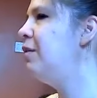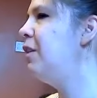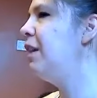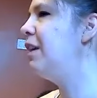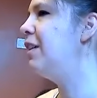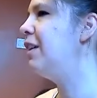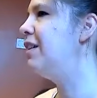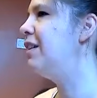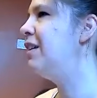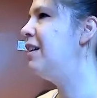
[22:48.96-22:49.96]
Really good.
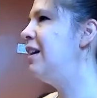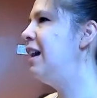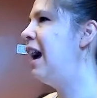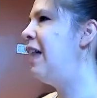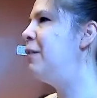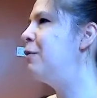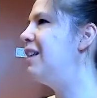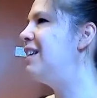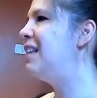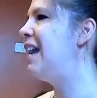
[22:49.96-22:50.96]
And then
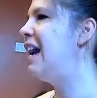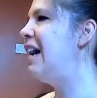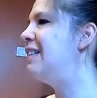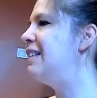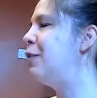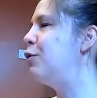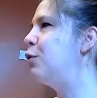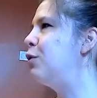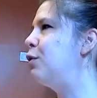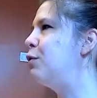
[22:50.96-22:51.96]
release the hands down
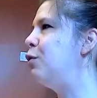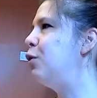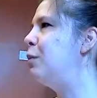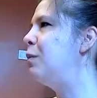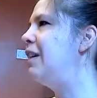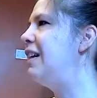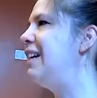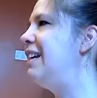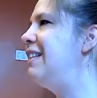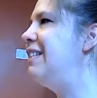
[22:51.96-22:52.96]
towards the floor,
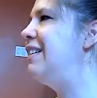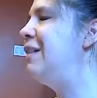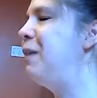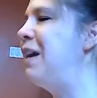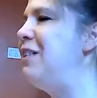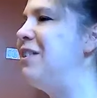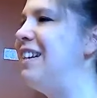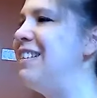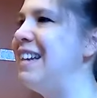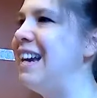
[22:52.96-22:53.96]
please. Good. Bend your
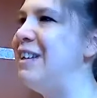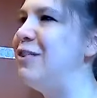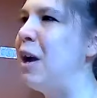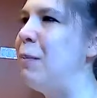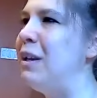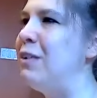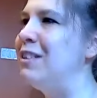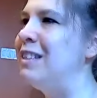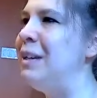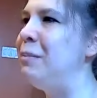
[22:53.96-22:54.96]
knees again, dropping
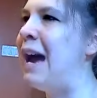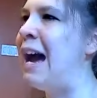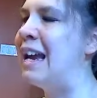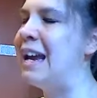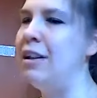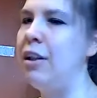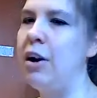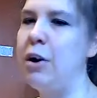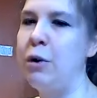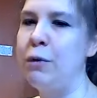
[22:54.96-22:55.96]
your seat back and
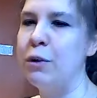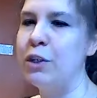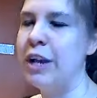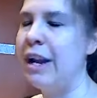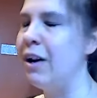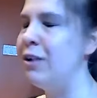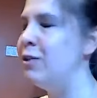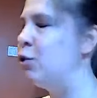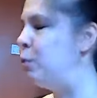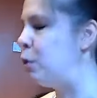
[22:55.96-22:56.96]
low for chair.
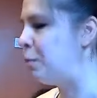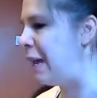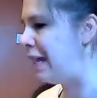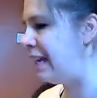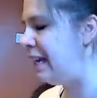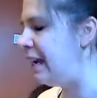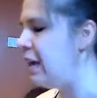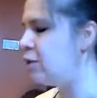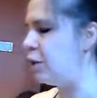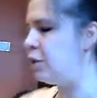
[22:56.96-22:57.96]
Scoop your belly.
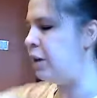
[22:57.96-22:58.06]
Stretch